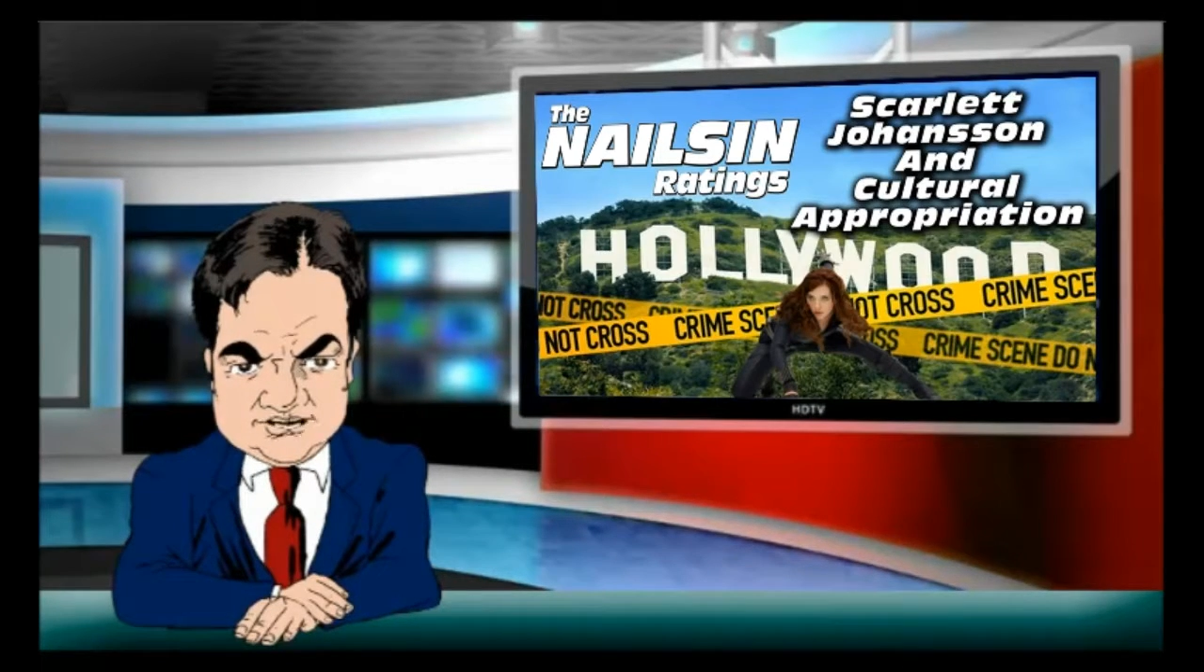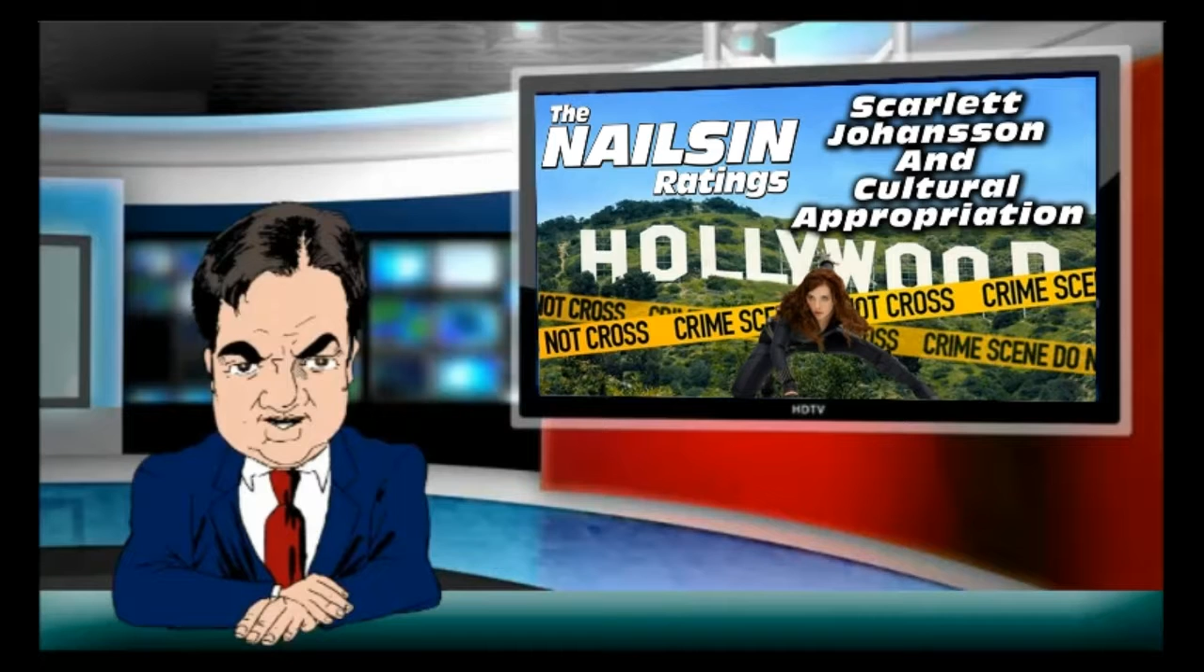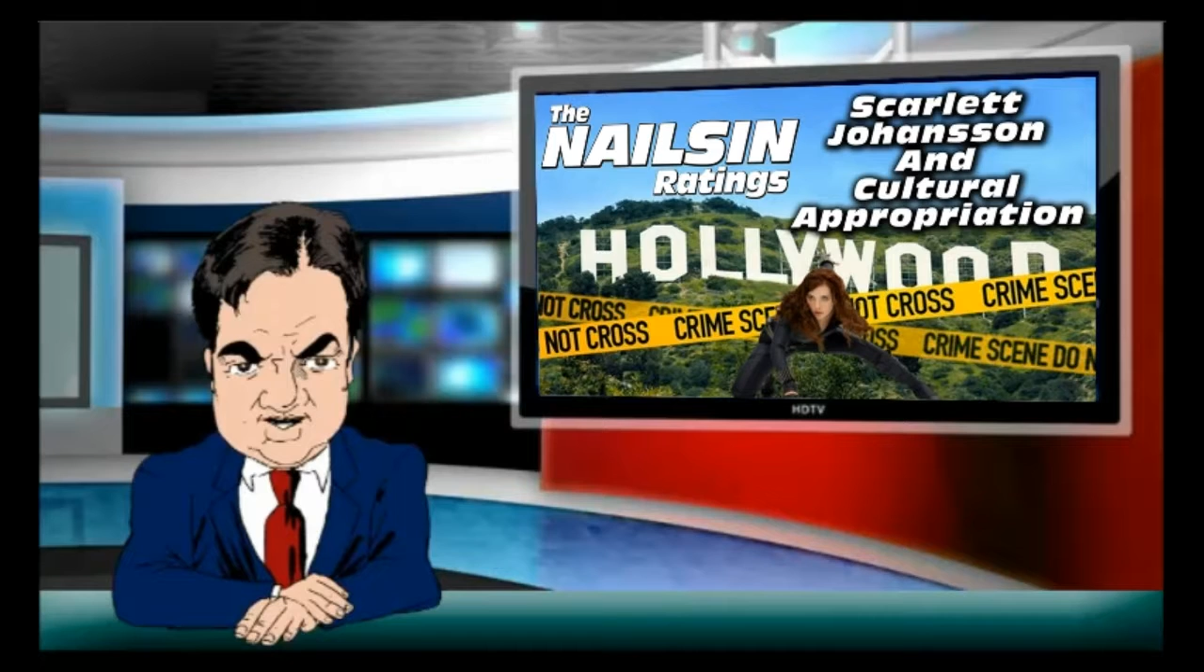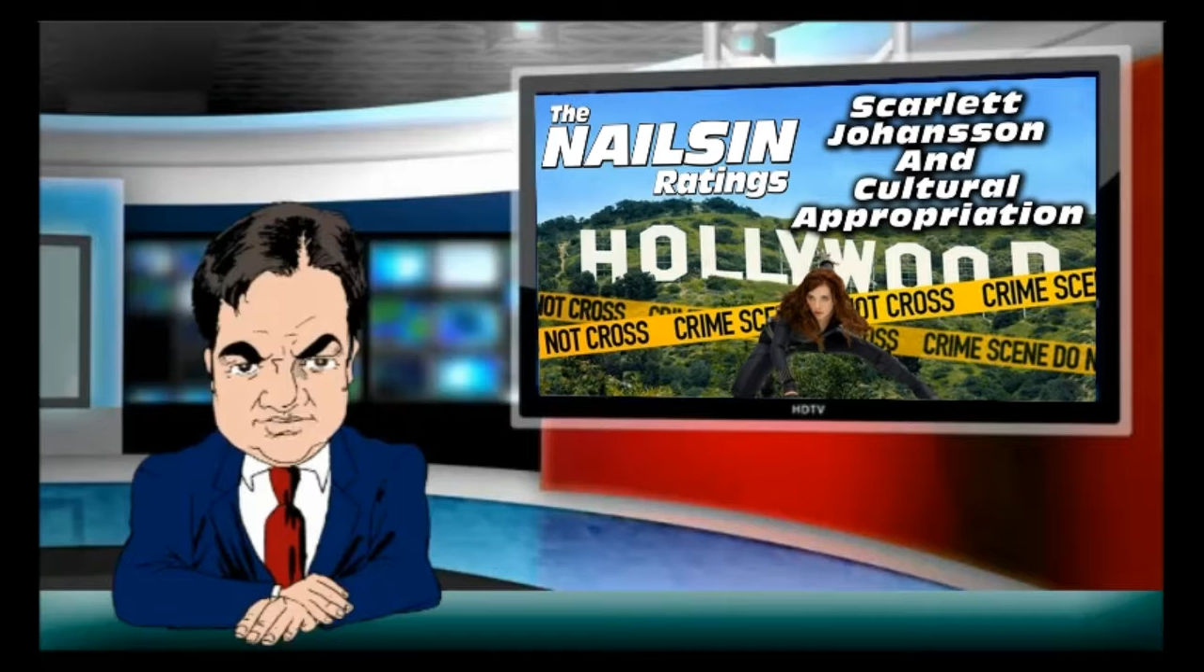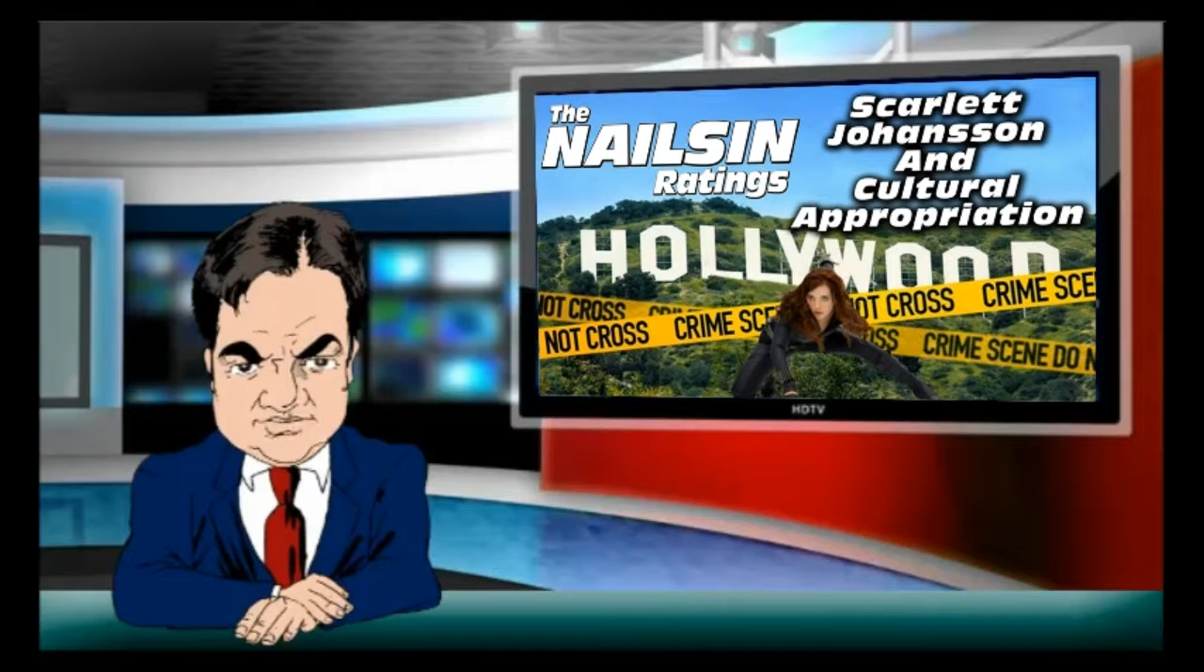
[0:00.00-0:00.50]

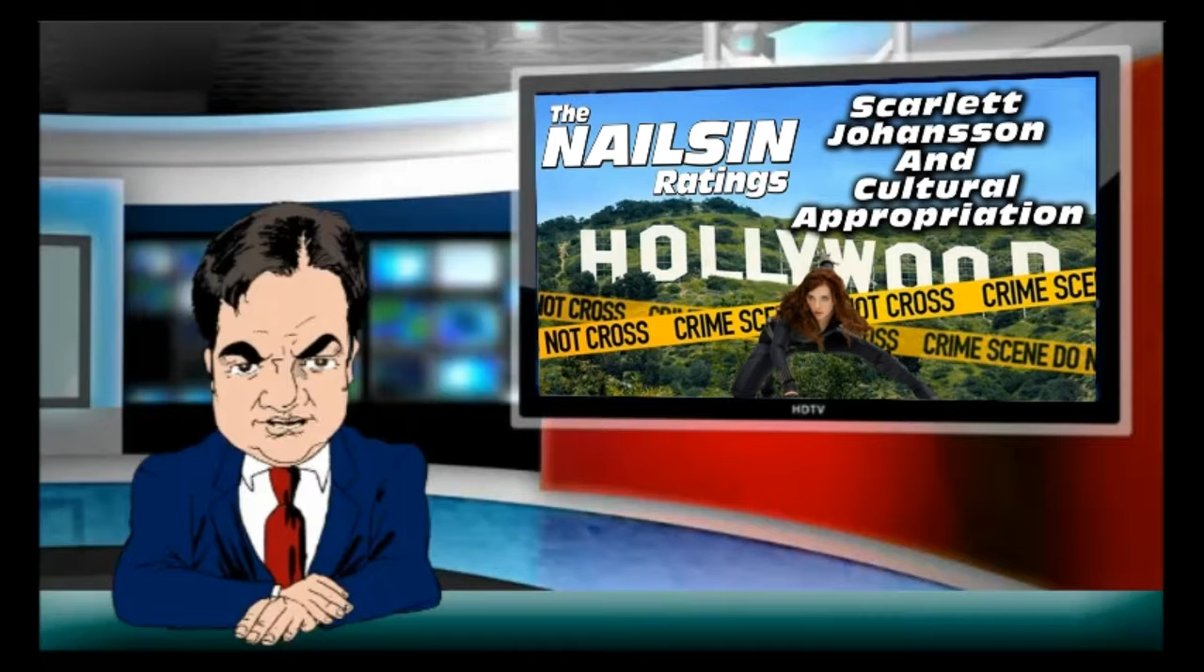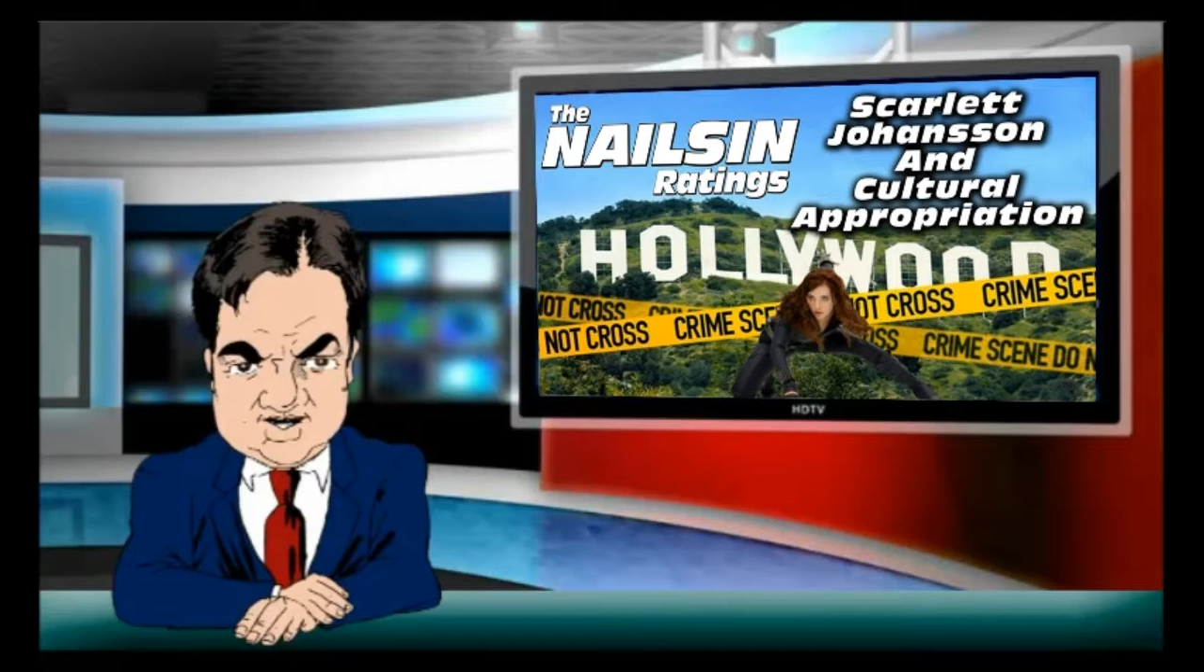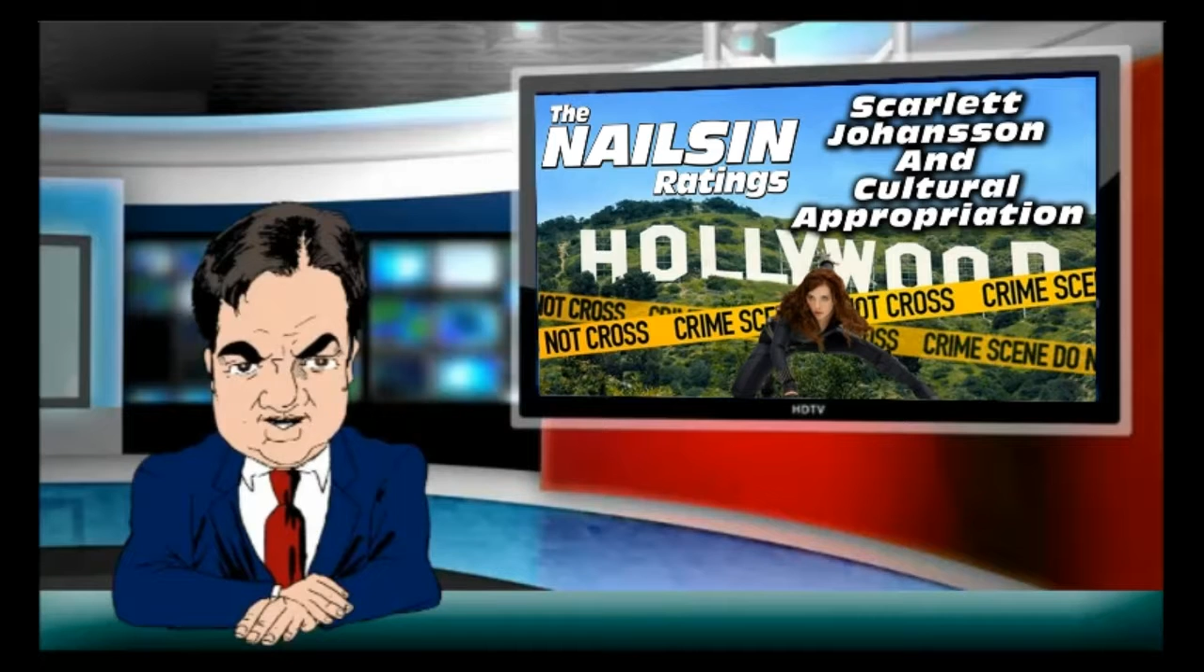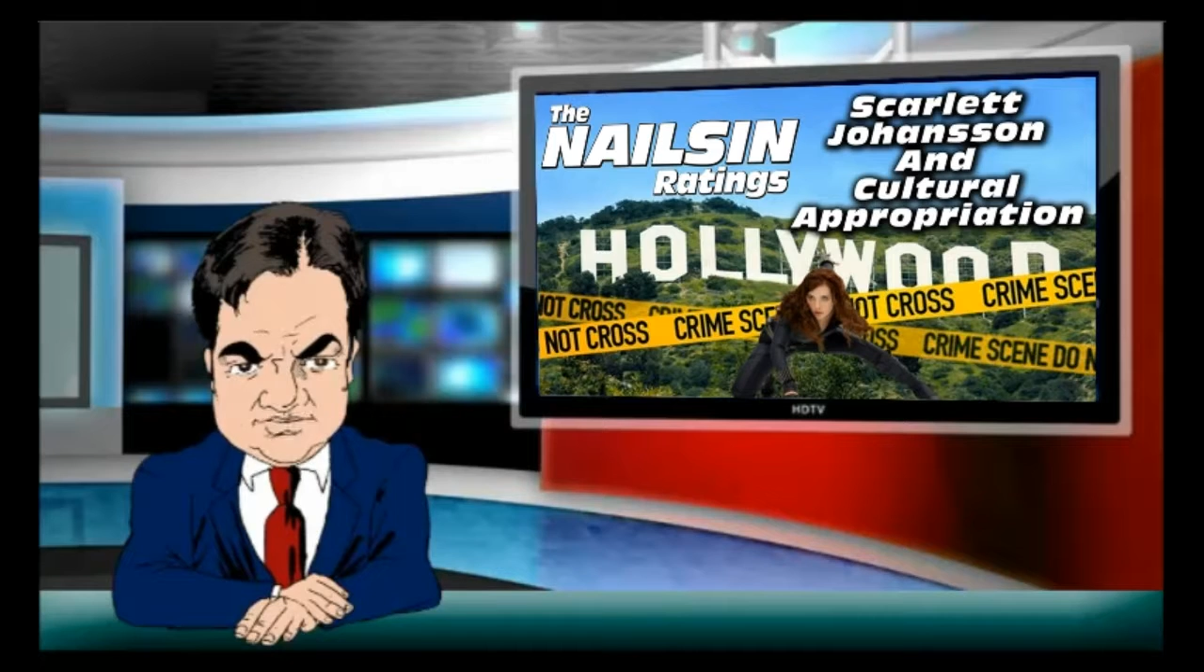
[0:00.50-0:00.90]
about Scarlett